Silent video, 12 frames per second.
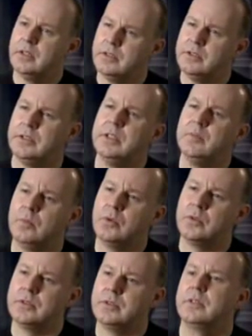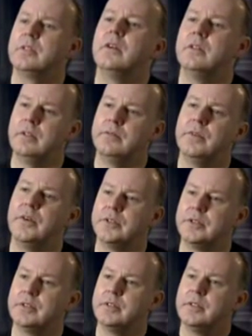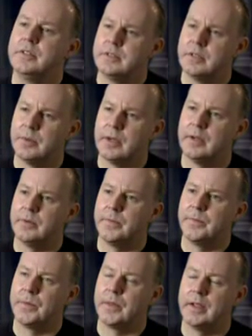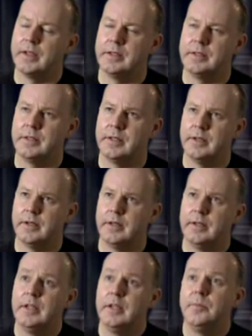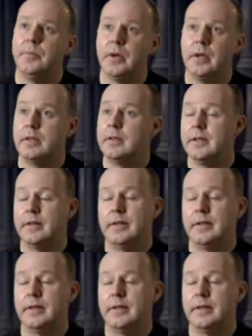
just seeing books underfoot somehow. And but